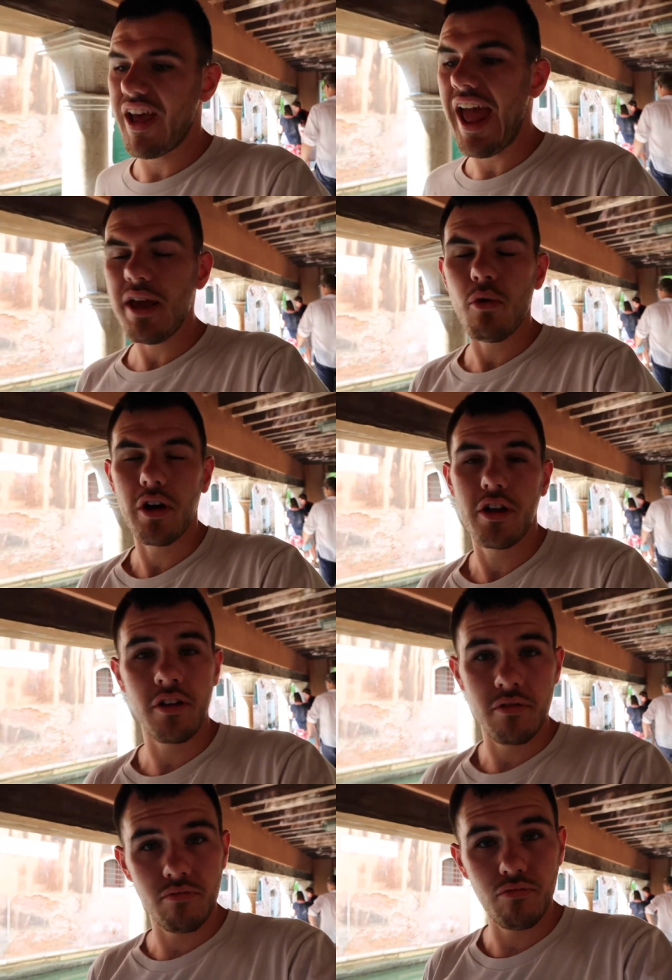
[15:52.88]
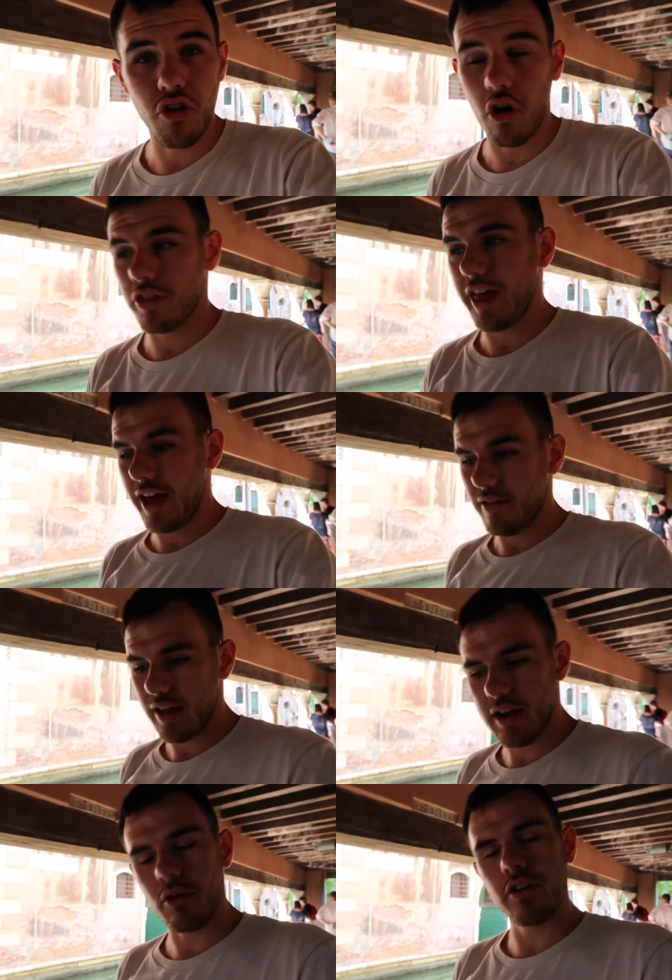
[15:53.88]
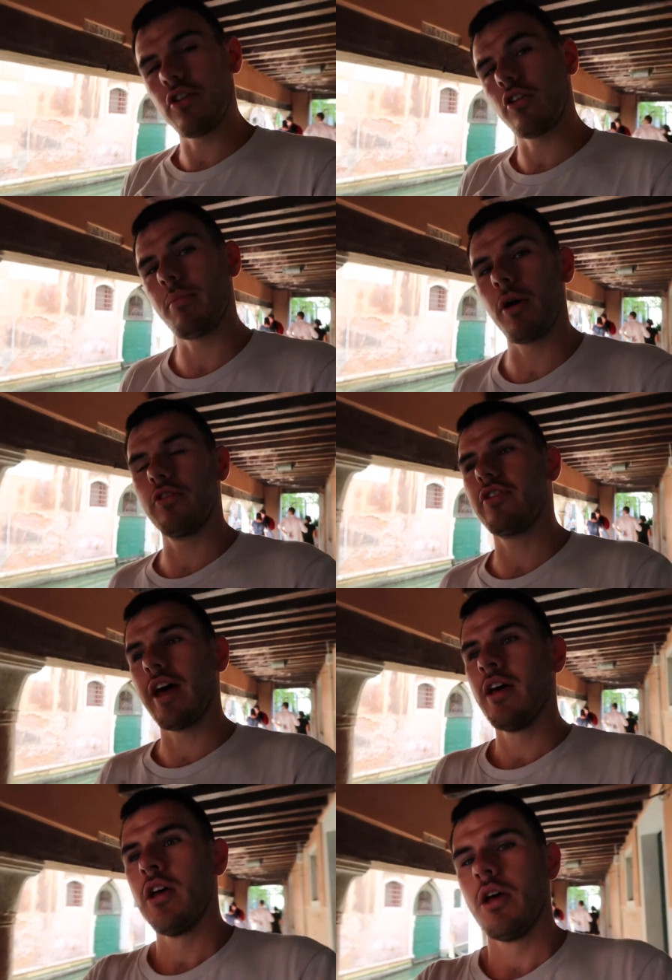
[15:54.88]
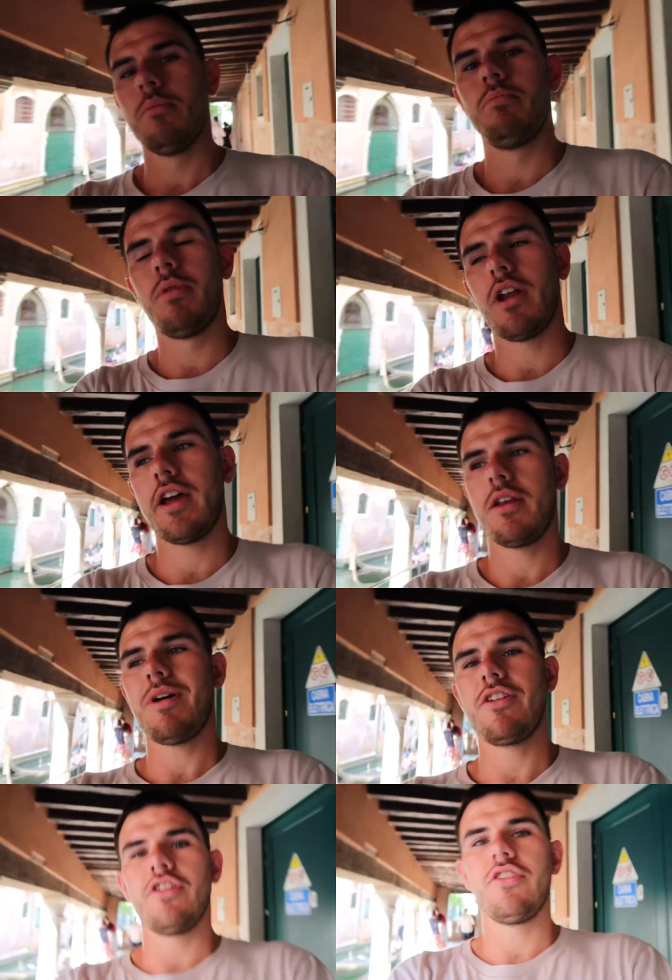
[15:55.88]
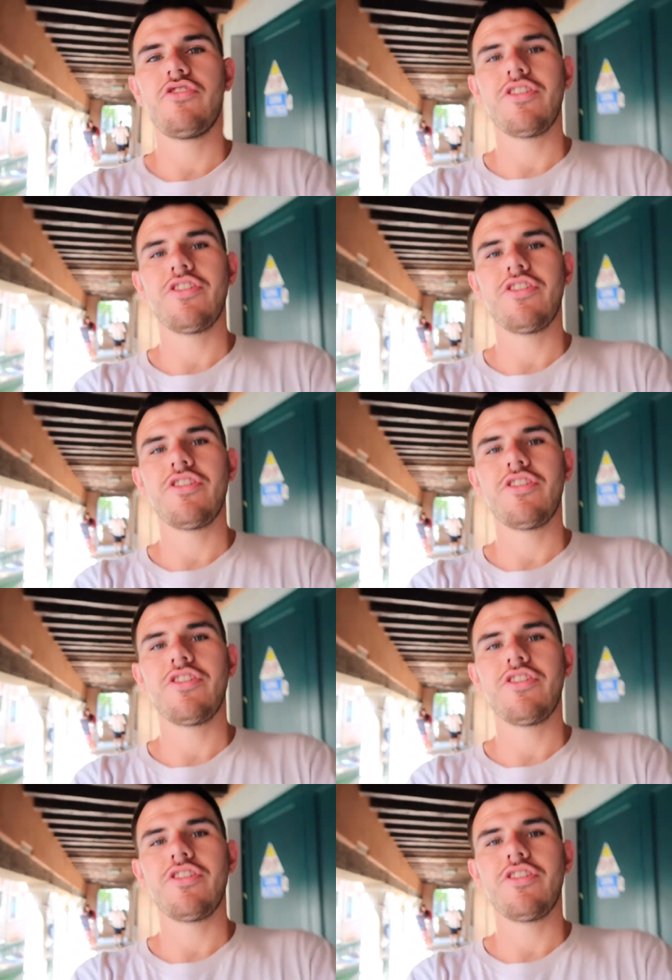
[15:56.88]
anyone can dock there, anyone can dock their boats there, but I can imagine it's